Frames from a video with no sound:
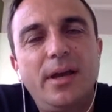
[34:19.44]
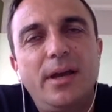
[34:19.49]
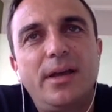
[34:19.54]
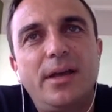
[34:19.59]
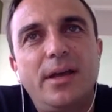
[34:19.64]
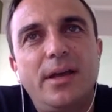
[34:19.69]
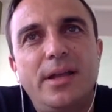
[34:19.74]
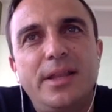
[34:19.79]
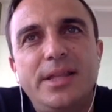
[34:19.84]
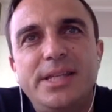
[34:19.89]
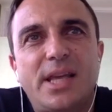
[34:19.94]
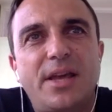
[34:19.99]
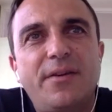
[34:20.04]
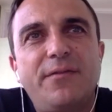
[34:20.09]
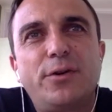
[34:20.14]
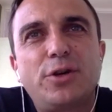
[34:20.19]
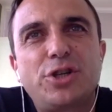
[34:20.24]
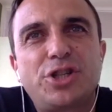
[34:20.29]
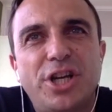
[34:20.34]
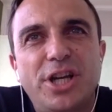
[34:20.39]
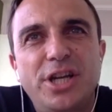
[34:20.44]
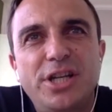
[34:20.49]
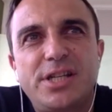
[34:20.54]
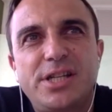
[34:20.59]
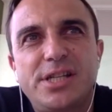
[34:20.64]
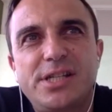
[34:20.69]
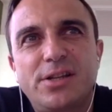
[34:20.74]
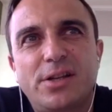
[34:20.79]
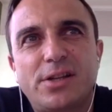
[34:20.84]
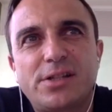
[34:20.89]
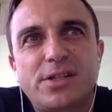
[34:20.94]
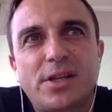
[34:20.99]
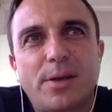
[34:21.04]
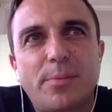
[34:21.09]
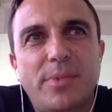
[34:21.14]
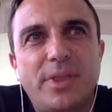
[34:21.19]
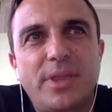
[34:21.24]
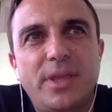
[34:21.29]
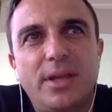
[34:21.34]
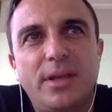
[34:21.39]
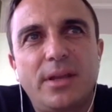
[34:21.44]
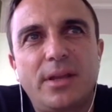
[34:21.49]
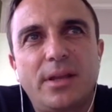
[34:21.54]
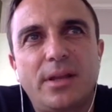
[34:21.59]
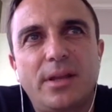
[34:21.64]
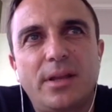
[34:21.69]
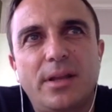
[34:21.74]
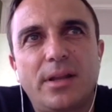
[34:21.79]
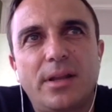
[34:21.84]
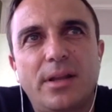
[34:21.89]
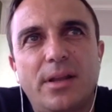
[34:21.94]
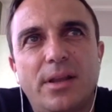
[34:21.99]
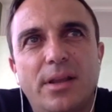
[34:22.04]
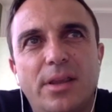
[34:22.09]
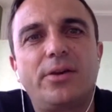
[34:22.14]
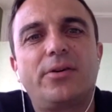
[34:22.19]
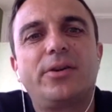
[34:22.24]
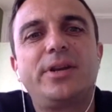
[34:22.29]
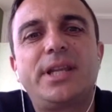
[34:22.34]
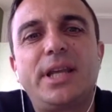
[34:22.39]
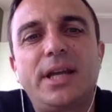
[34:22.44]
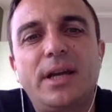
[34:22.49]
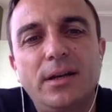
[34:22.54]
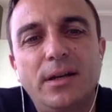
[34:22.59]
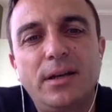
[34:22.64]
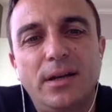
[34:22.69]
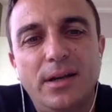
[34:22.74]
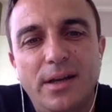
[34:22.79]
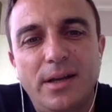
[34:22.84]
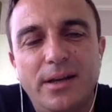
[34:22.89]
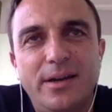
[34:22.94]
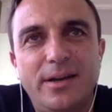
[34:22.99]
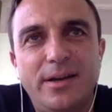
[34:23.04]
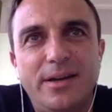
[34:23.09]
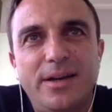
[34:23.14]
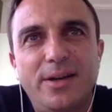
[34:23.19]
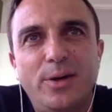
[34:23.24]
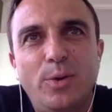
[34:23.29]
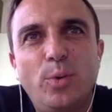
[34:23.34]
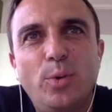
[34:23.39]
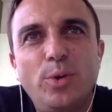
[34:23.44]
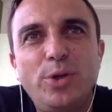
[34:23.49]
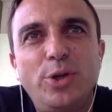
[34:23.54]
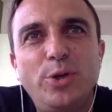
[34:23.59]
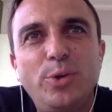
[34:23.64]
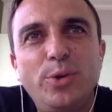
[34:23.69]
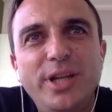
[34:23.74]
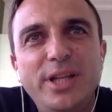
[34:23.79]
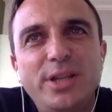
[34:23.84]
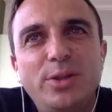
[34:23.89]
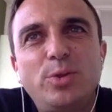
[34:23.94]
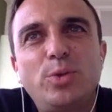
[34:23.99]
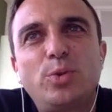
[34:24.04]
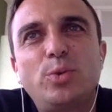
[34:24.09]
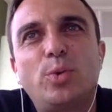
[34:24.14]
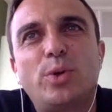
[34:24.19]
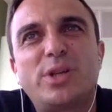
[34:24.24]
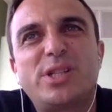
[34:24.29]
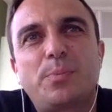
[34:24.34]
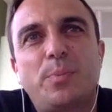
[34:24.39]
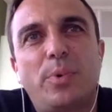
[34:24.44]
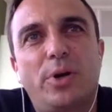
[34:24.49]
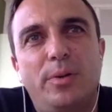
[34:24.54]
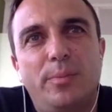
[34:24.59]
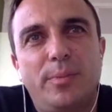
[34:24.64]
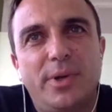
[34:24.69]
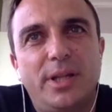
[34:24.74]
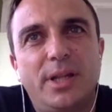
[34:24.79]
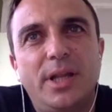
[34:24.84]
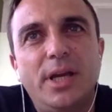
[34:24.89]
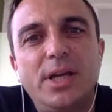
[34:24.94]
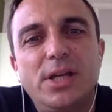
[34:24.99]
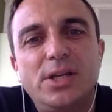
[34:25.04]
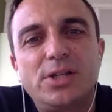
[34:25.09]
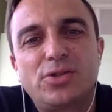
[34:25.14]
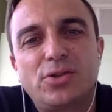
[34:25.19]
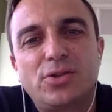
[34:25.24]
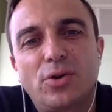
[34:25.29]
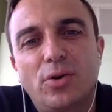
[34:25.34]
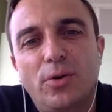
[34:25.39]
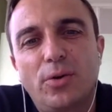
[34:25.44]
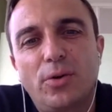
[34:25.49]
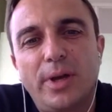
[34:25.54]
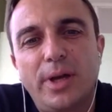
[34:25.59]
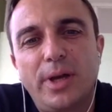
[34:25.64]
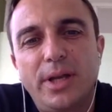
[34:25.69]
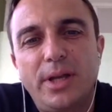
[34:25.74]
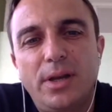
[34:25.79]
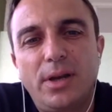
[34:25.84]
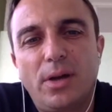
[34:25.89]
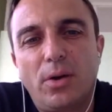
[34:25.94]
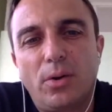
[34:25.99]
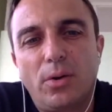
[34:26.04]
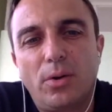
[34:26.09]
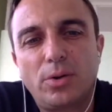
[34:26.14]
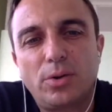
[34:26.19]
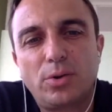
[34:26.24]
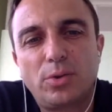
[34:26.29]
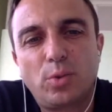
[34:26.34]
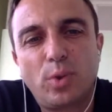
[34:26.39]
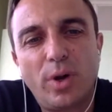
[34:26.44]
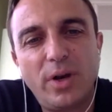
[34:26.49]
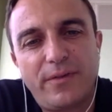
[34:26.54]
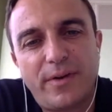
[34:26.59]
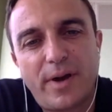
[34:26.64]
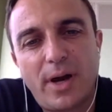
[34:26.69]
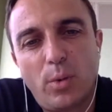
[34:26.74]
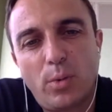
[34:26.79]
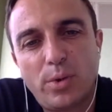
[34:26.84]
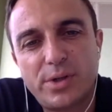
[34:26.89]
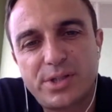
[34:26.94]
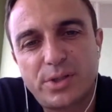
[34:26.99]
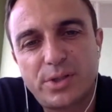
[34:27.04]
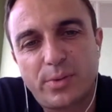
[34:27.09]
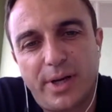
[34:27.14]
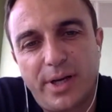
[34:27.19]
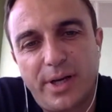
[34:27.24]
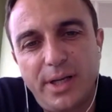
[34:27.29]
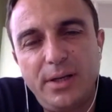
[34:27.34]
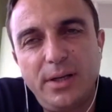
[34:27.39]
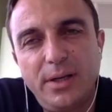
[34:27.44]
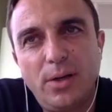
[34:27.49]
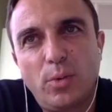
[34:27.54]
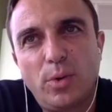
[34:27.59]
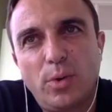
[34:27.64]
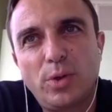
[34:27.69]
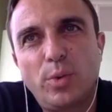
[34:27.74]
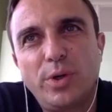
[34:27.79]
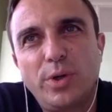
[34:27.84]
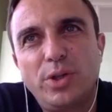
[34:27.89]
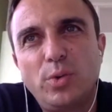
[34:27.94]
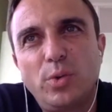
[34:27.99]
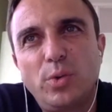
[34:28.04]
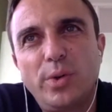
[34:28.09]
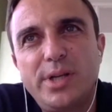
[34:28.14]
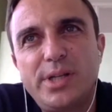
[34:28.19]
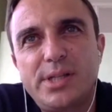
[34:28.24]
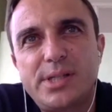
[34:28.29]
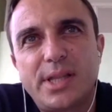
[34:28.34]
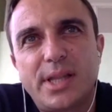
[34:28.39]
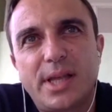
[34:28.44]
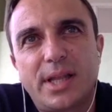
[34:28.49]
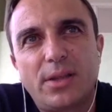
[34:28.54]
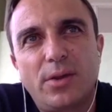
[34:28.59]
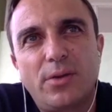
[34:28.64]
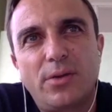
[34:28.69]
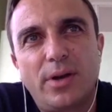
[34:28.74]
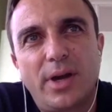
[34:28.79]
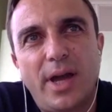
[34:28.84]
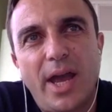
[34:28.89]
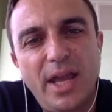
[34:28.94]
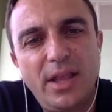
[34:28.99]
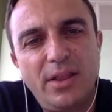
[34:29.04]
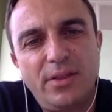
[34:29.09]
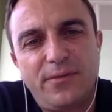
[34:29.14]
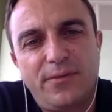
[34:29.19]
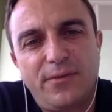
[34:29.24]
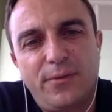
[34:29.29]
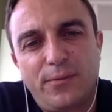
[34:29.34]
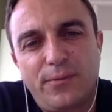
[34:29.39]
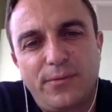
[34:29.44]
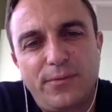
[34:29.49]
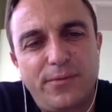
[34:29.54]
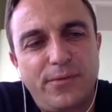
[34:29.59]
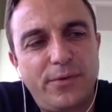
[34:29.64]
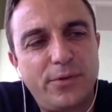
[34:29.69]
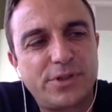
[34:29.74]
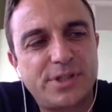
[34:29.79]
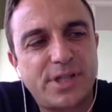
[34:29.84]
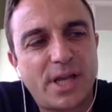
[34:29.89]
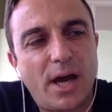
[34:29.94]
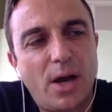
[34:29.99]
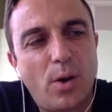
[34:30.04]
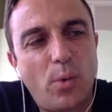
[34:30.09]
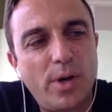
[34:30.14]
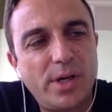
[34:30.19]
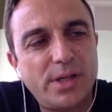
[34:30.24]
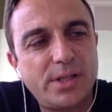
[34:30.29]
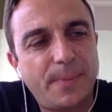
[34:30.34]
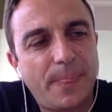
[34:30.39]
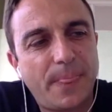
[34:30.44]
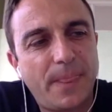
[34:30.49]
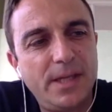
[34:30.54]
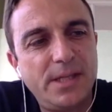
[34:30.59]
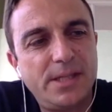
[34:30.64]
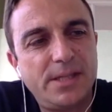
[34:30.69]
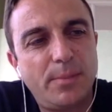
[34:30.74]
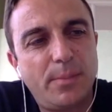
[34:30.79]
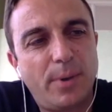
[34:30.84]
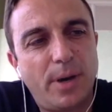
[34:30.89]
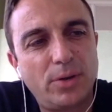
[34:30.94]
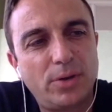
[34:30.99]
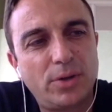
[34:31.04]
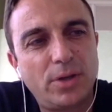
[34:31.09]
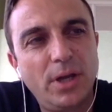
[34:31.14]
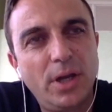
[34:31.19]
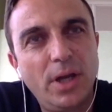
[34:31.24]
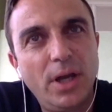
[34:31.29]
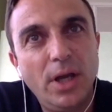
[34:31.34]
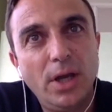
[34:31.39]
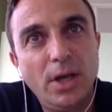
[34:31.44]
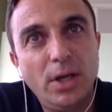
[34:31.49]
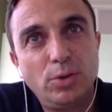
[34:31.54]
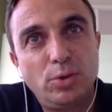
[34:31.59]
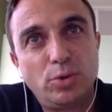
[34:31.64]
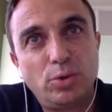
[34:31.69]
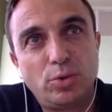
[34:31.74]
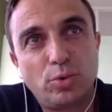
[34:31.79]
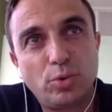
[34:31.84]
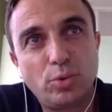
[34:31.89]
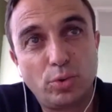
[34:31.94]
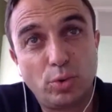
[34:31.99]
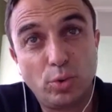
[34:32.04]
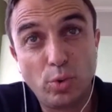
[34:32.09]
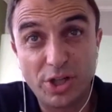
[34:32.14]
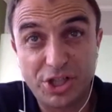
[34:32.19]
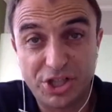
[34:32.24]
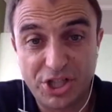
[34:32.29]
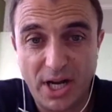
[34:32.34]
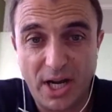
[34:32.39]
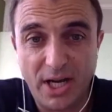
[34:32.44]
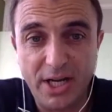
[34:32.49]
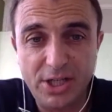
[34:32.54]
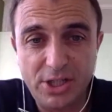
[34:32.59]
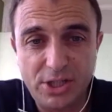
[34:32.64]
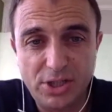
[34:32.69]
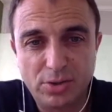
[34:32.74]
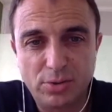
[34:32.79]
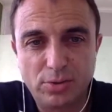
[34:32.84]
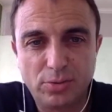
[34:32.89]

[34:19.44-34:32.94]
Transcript: Design for change is not something theoretical. You need to experiment. So in our 12 hours training, what we do is that the 8 first hours is about to do a challenge